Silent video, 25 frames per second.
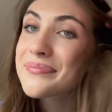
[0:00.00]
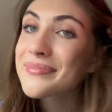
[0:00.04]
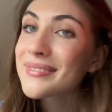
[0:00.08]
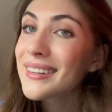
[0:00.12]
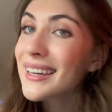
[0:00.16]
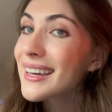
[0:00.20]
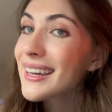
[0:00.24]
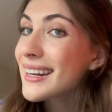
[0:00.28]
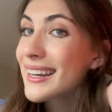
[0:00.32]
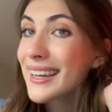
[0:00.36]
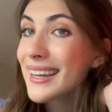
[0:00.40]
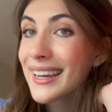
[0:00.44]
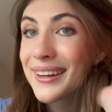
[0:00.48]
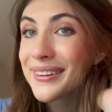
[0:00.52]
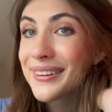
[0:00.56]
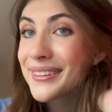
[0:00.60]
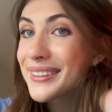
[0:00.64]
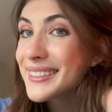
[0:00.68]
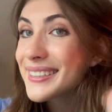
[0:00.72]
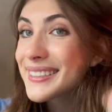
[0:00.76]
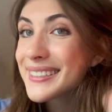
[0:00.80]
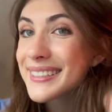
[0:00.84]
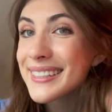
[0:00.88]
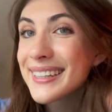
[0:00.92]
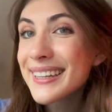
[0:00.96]
and I can't
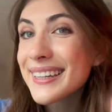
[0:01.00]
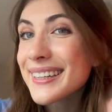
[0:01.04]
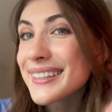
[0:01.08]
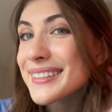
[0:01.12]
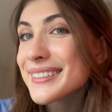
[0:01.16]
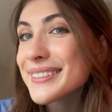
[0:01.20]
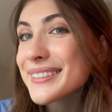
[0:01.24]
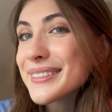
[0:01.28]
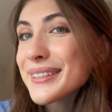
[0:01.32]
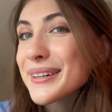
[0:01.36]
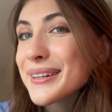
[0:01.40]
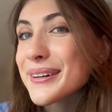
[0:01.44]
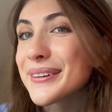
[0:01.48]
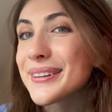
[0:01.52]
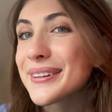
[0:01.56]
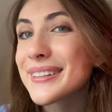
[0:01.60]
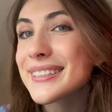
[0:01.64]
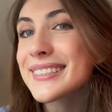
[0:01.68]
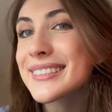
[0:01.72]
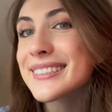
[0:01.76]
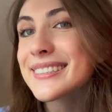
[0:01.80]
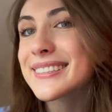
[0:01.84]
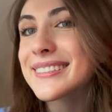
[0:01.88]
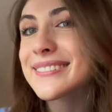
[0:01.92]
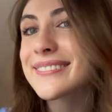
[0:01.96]
really see. So
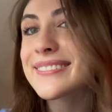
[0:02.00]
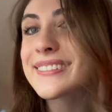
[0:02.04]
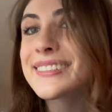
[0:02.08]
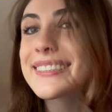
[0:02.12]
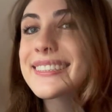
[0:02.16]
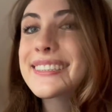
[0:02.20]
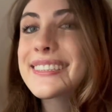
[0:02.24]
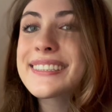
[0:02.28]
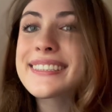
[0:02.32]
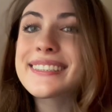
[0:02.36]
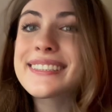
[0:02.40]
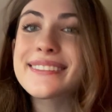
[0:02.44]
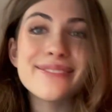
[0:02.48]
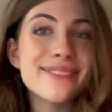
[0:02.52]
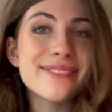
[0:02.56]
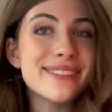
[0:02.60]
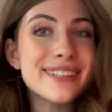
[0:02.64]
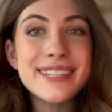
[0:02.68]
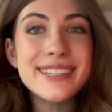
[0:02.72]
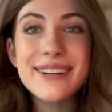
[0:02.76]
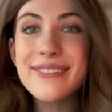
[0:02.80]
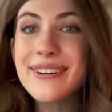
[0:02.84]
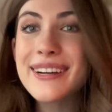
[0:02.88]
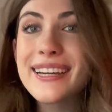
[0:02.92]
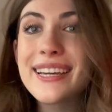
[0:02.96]
we're
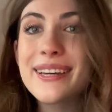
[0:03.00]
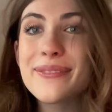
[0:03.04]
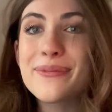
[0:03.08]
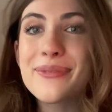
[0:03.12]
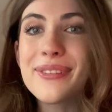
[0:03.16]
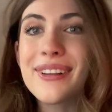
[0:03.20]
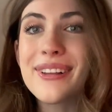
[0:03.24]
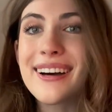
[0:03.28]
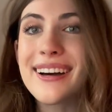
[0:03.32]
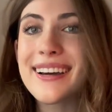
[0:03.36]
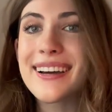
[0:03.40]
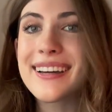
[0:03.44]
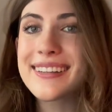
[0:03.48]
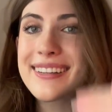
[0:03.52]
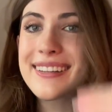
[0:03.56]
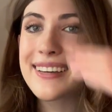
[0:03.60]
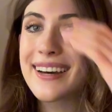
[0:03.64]
going in blind.